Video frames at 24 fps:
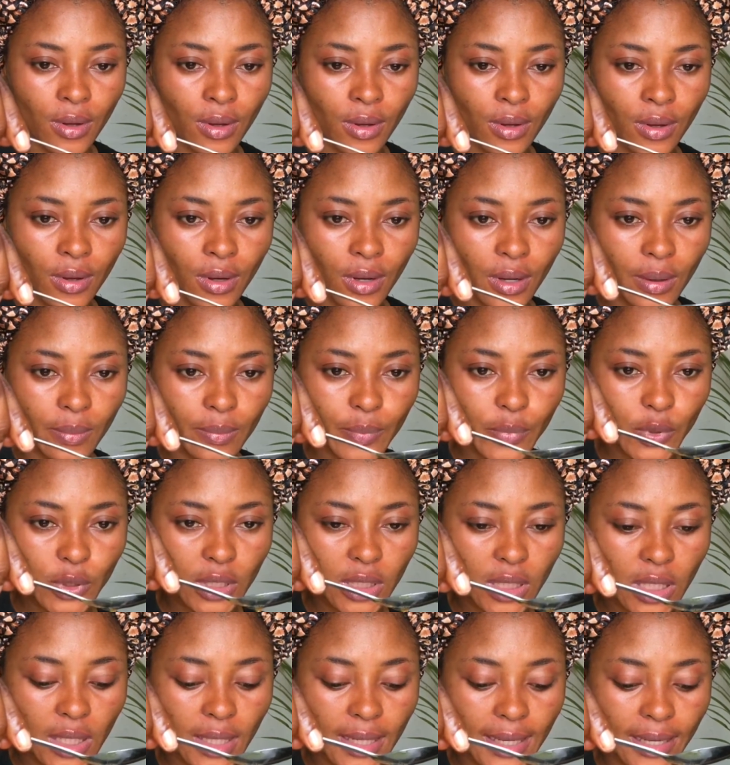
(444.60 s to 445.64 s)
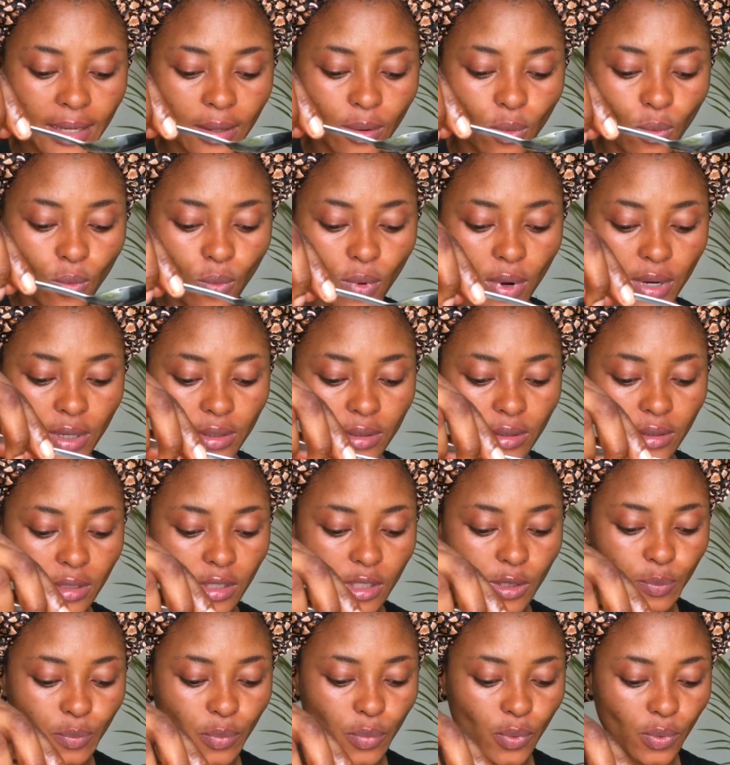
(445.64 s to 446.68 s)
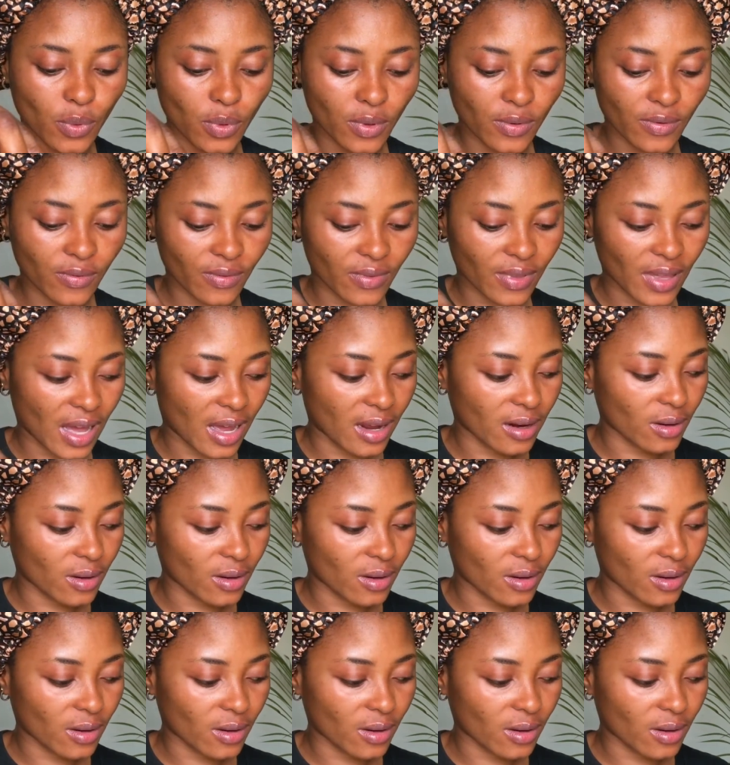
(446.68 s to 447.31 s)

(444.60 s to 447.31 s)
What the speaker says: I'm putting like 1 spoon of that,